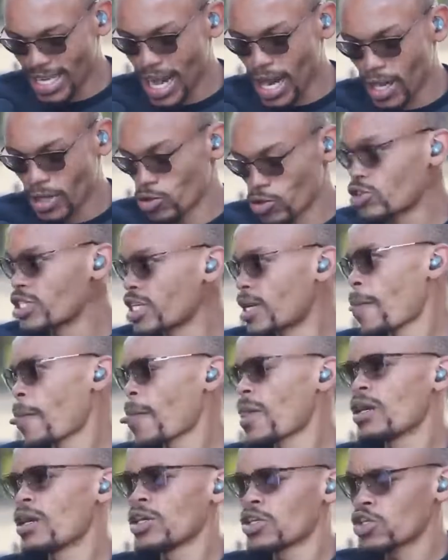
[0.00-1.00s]
Yeah, UJ.
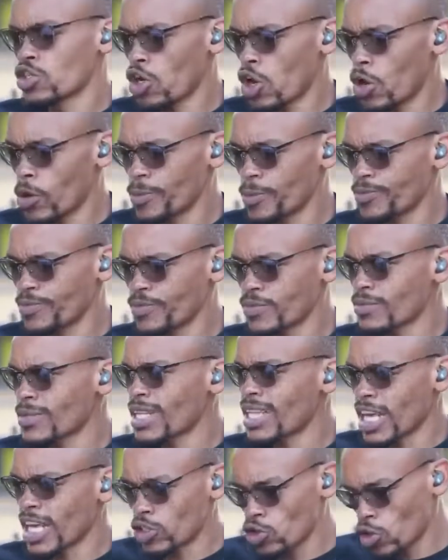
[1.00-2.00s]
So
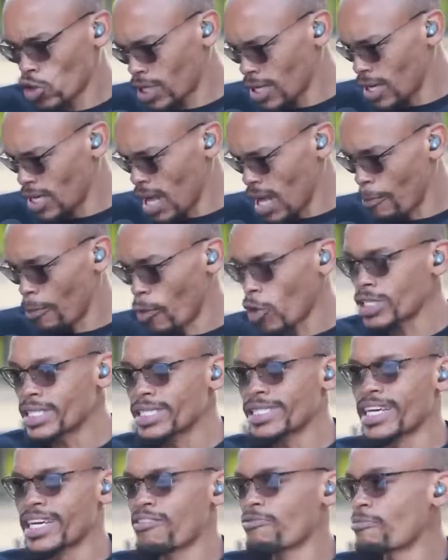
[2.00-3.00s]
they
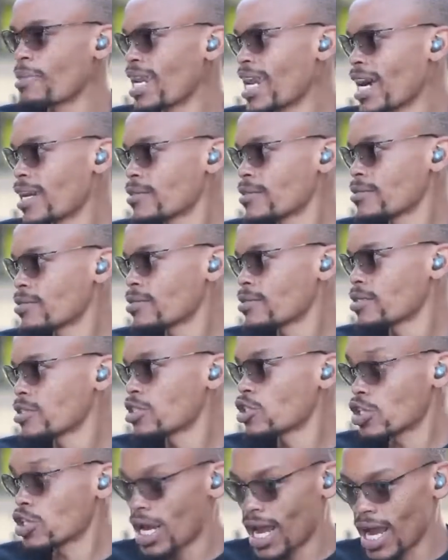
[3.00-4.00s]
bought DF Malan
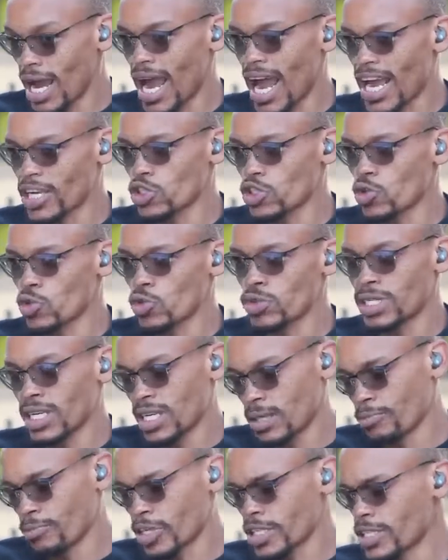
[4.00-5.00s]
High School
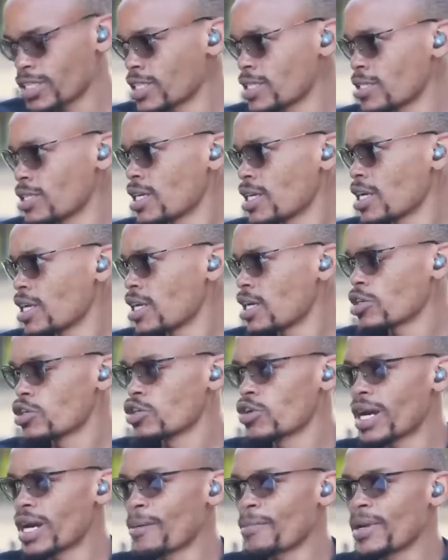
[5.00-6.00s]
in Brixton,
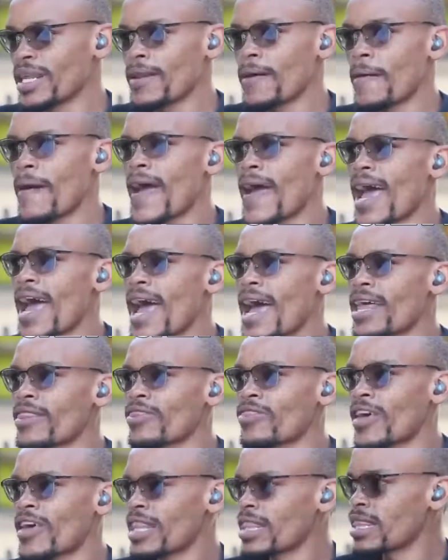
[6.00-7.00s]
you know what I mean?
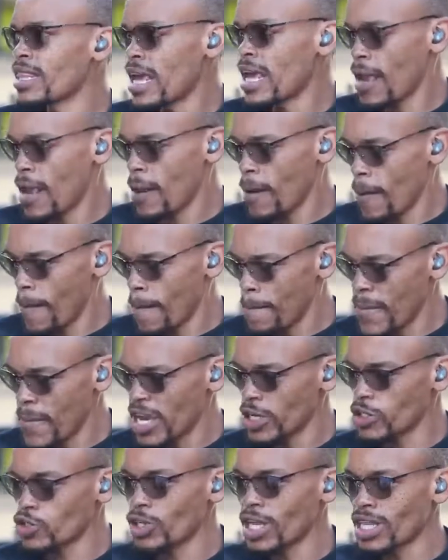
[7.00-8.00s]
And then they
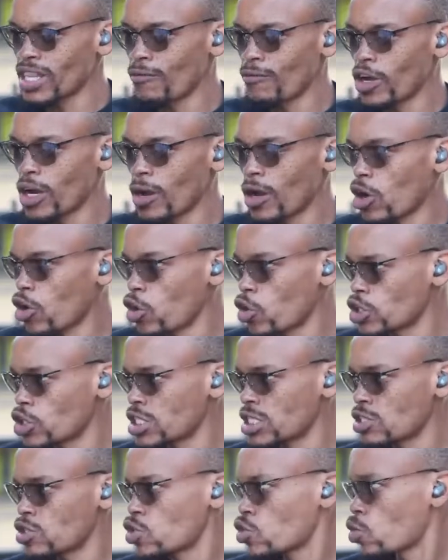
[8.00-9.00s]
made sure that they've got a good
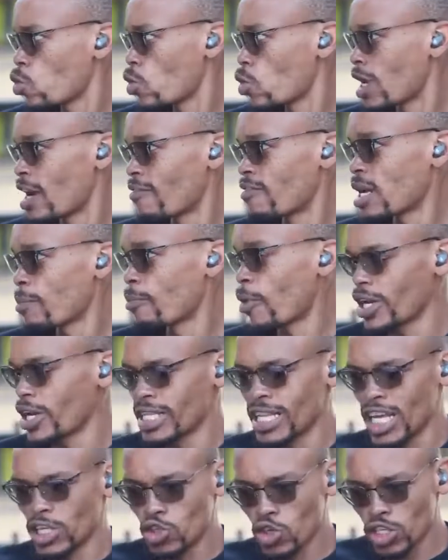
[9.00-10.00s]
school governing
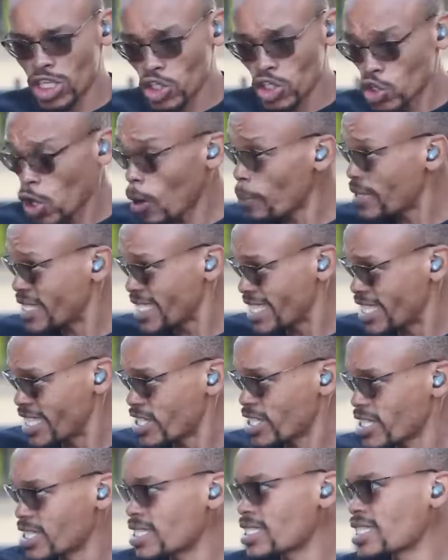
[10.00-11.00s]
body. They took the top
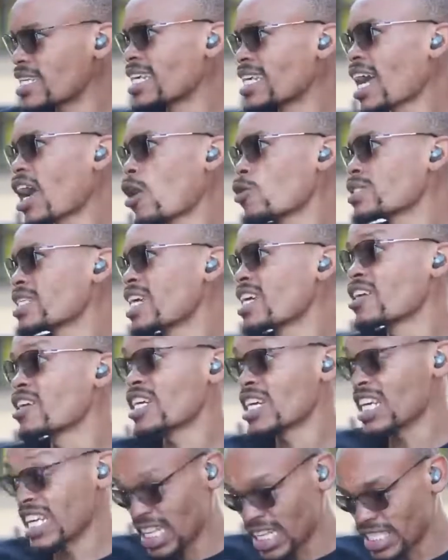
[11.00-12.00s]
teachers in Gauteng
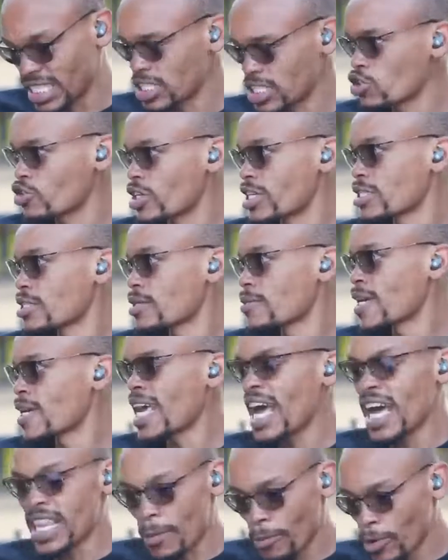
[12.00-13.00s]
in the district
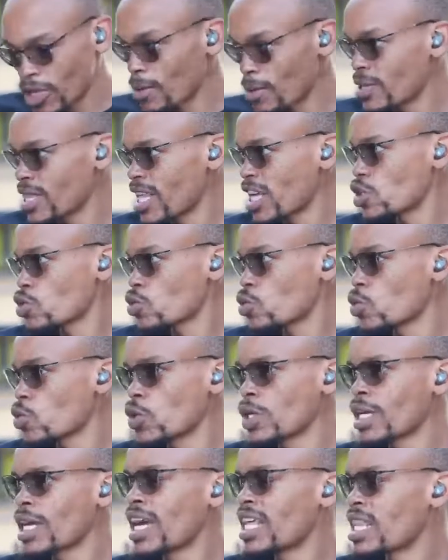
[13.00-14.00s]
and they put them in that
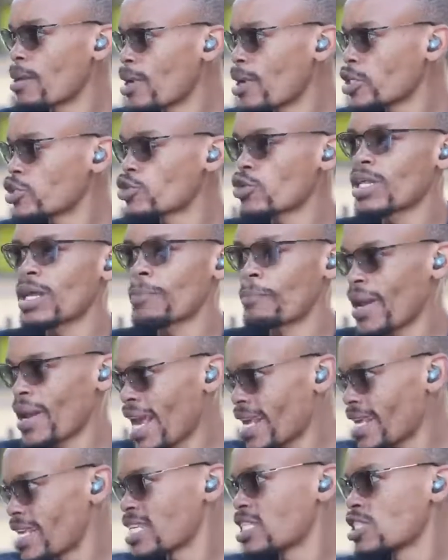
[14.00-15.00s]
school, and they made sure that
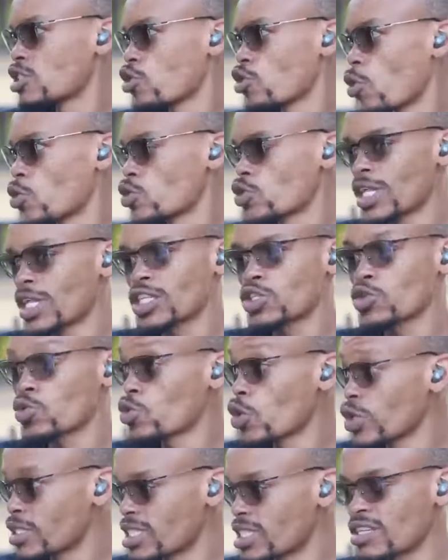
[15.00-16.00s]
black kids go to that
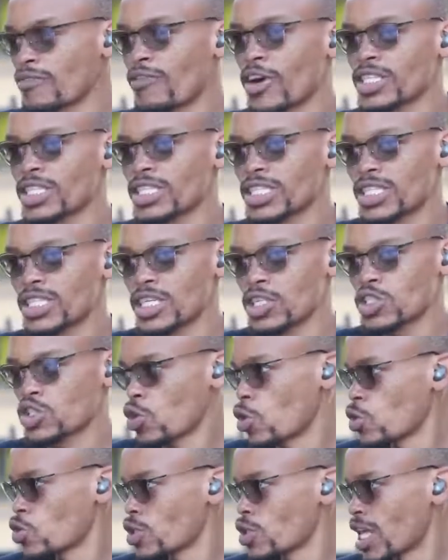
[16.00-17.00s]
school or disadvantaged kids
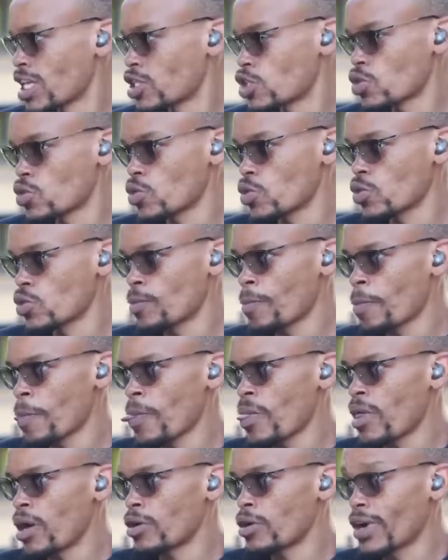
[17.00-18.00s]
go to that school,
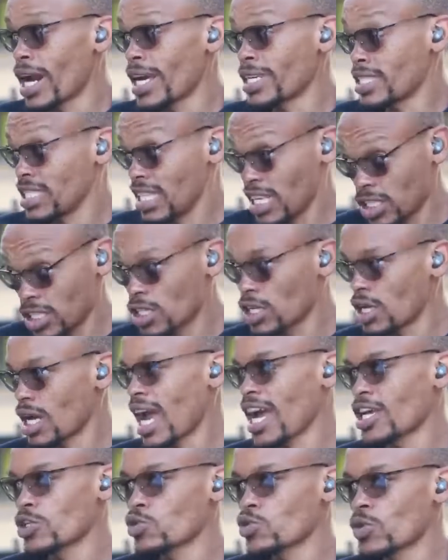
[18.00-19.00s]
right? This is the
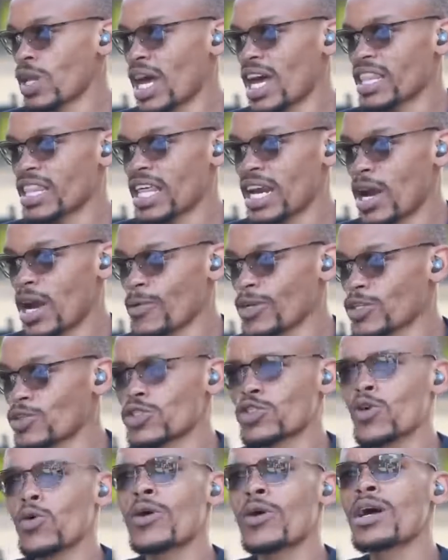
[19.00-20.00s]
high school that I went
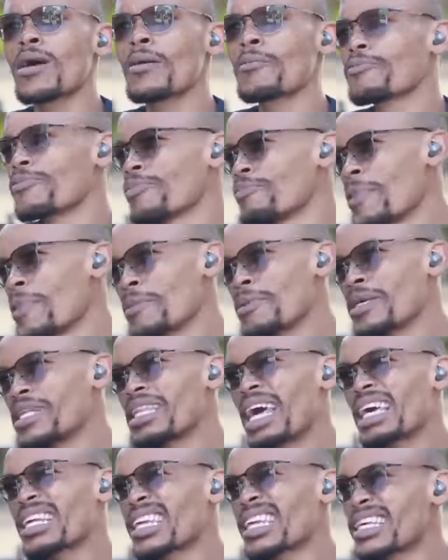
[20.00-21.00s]
to. So maybe
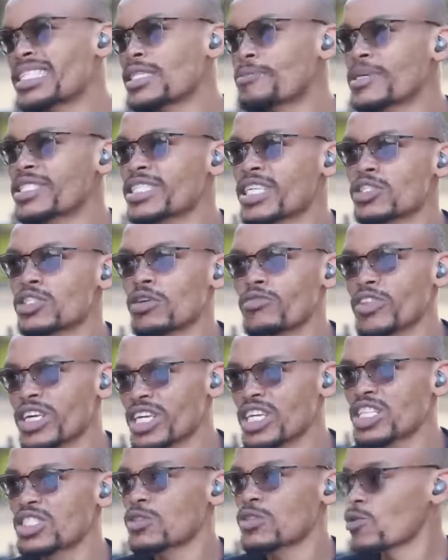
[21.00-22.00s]
like 90% of the
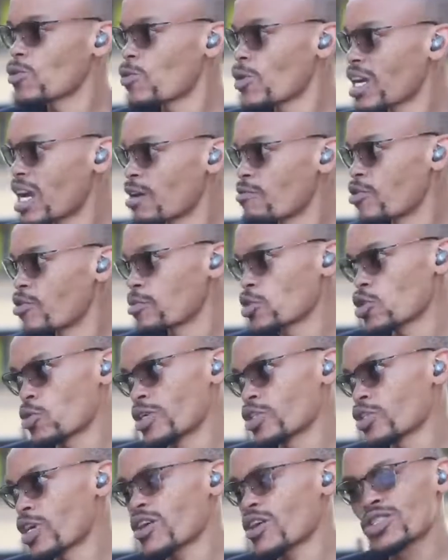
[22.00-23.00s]
kids came from
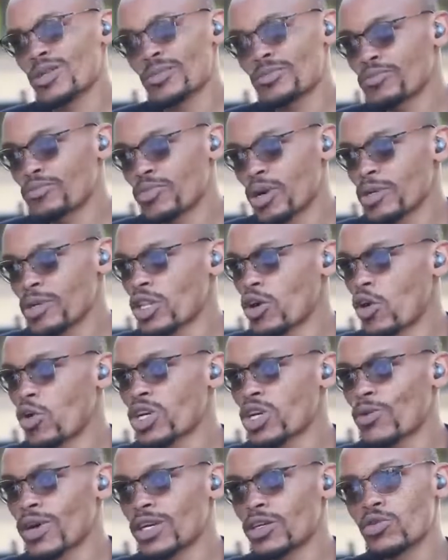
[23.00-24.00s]
Soweto. I was probably the
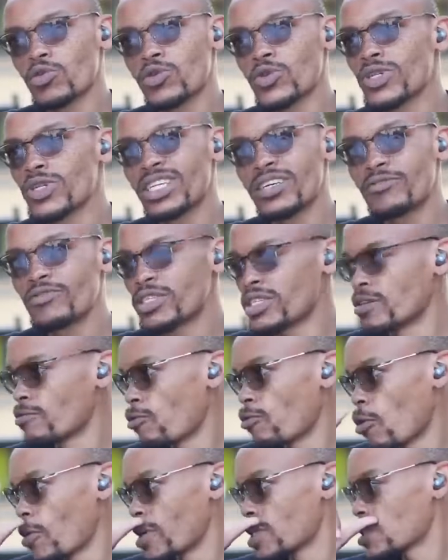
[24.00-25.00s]
only one who lived in
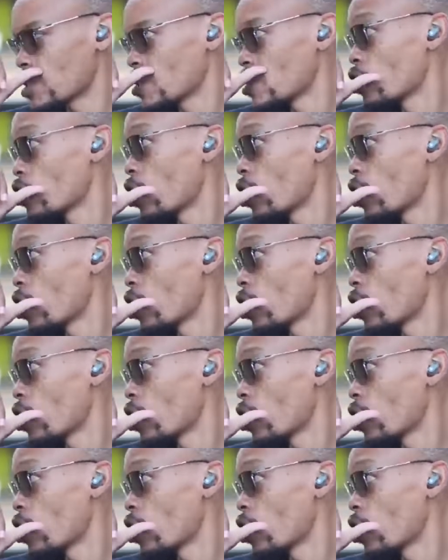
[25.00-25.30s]
Fourways,